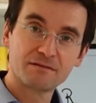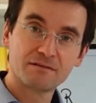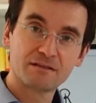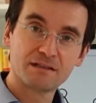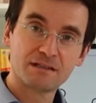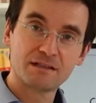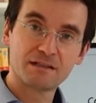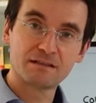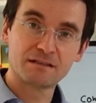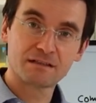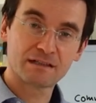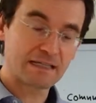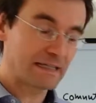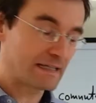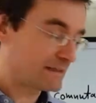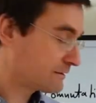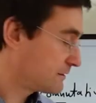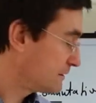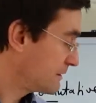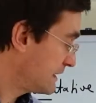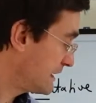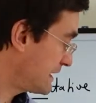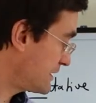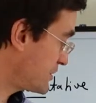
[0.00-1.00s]

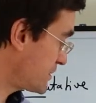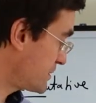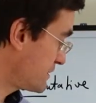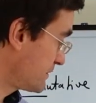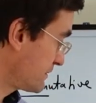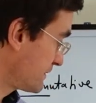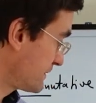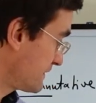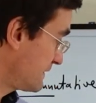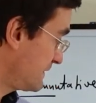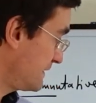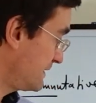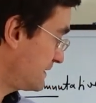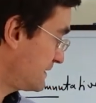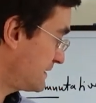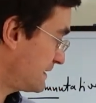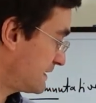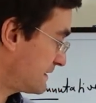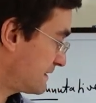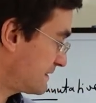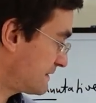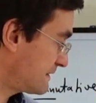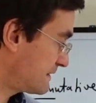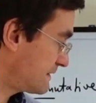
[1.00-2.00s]
calculation, you see that
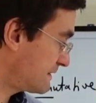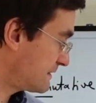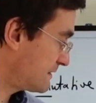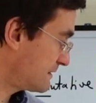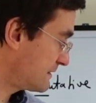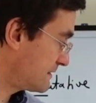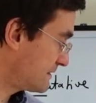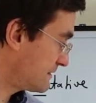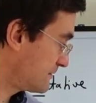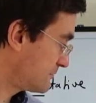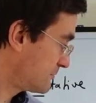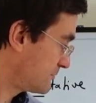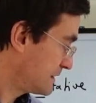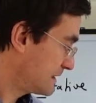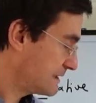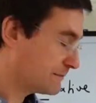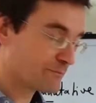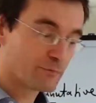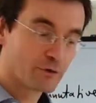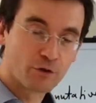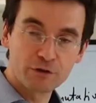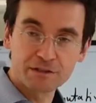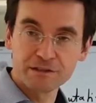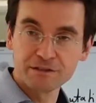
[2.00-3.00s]
it's really
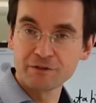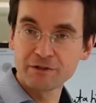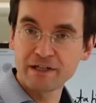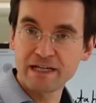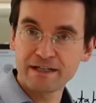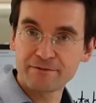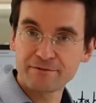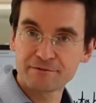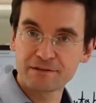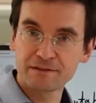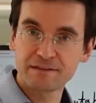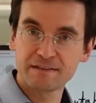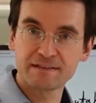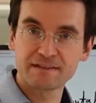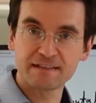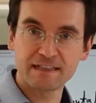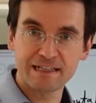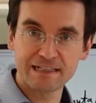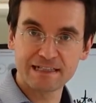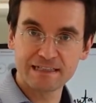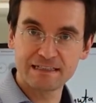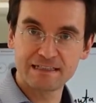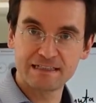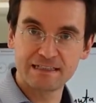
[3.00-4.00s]
important to have this
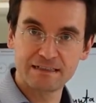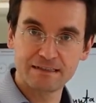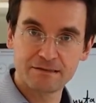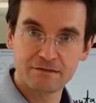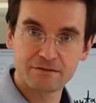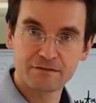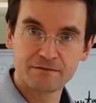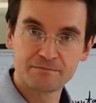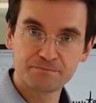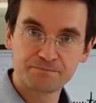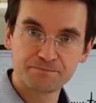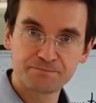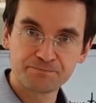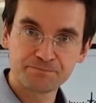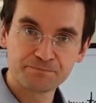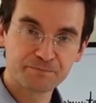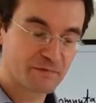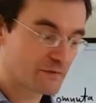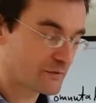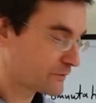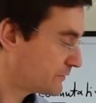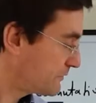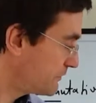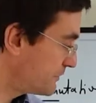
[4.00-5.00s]
sign here.
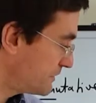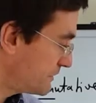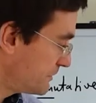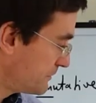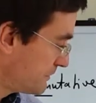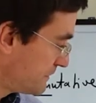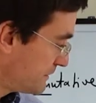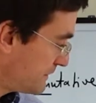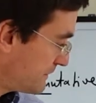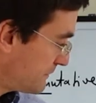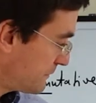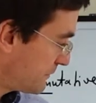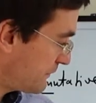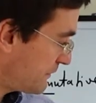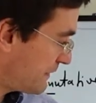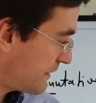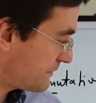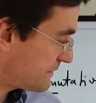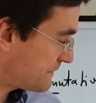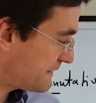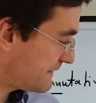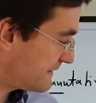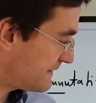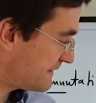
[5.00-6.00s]
So if you do this without
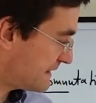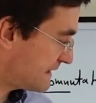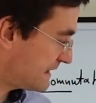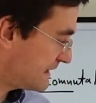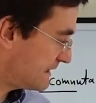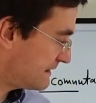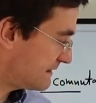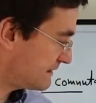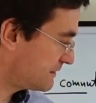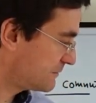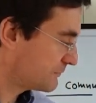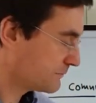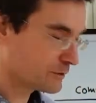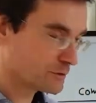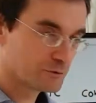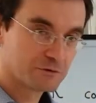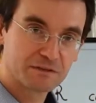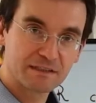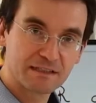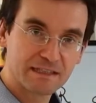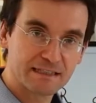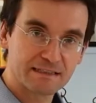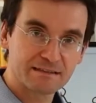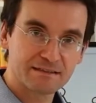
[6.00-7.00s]
the sign, you
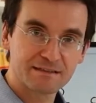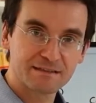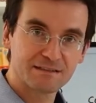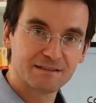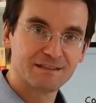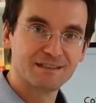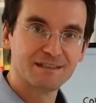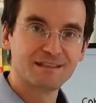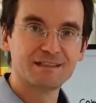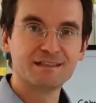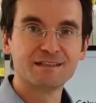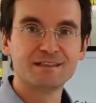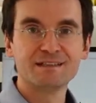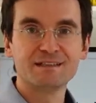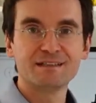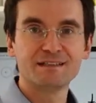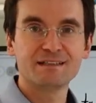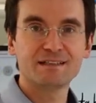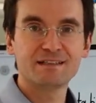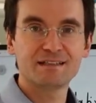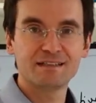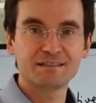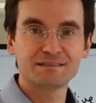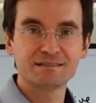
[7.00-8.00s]
won't get
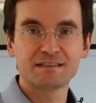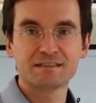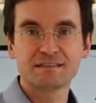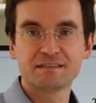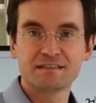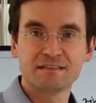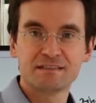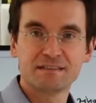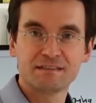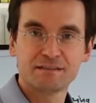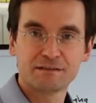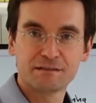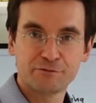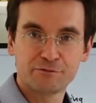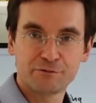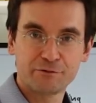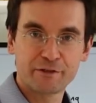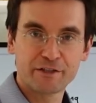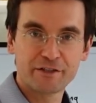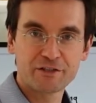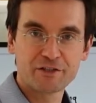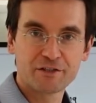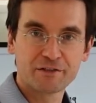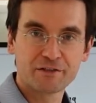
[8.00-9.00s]
that this is a
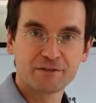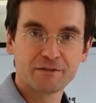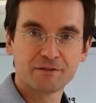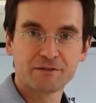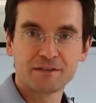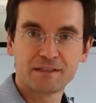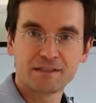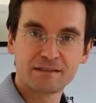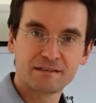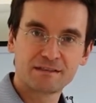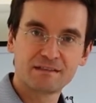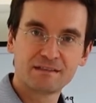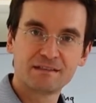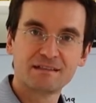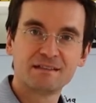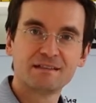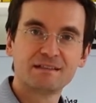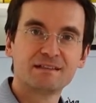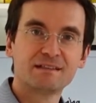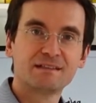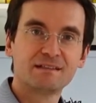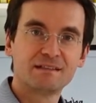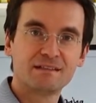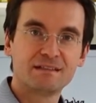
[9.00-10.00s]
differential, so that
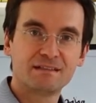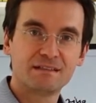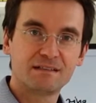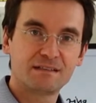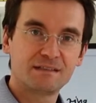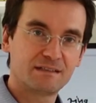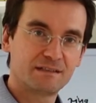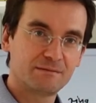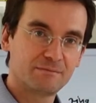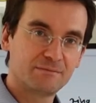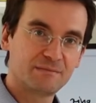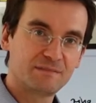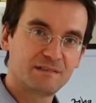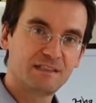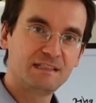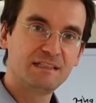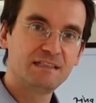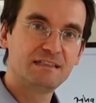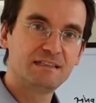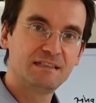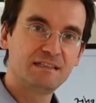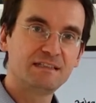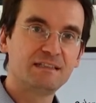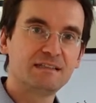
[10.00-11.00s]

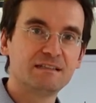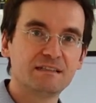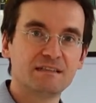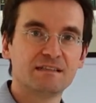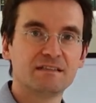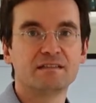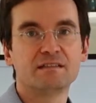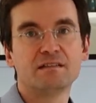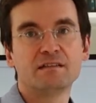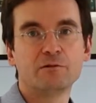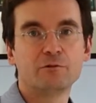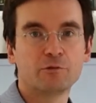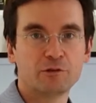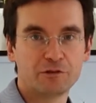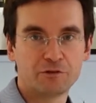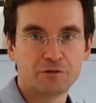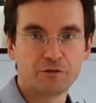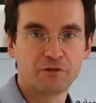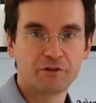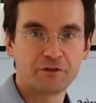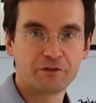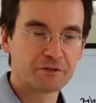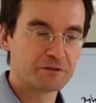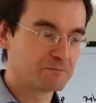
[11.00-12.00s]
dd is equal to
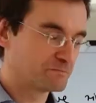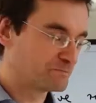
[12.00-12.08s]
0.